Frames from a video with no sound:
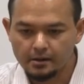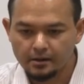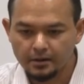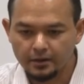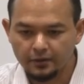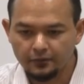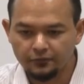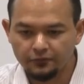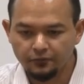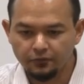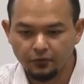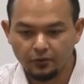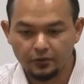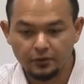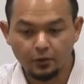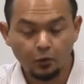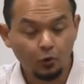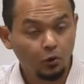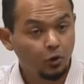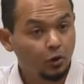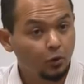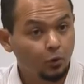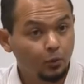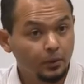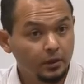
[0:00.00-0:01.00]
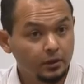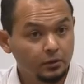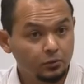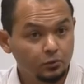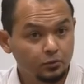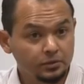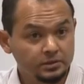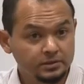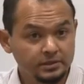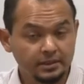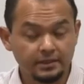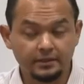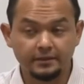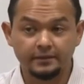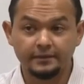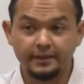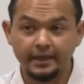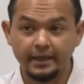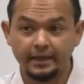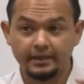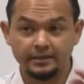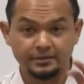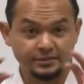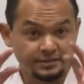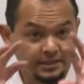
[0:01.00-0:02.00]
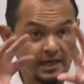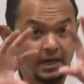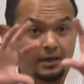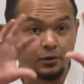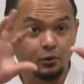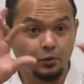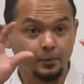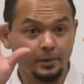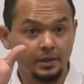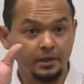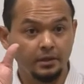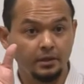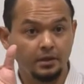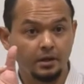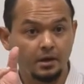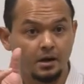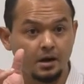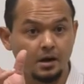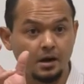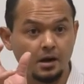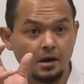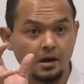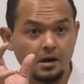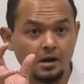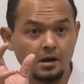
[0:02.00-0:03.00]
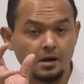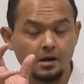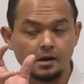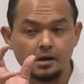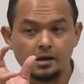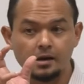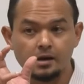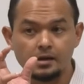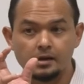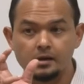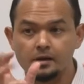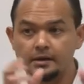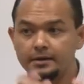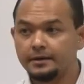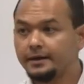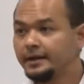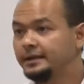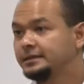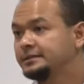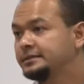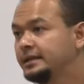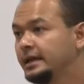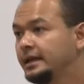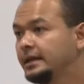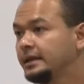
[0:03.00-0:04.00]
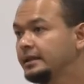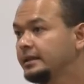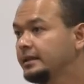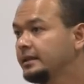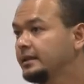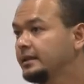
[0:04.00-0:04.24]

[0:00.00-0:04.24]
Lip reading: if for the whole world to see that chart, you mean? That chart?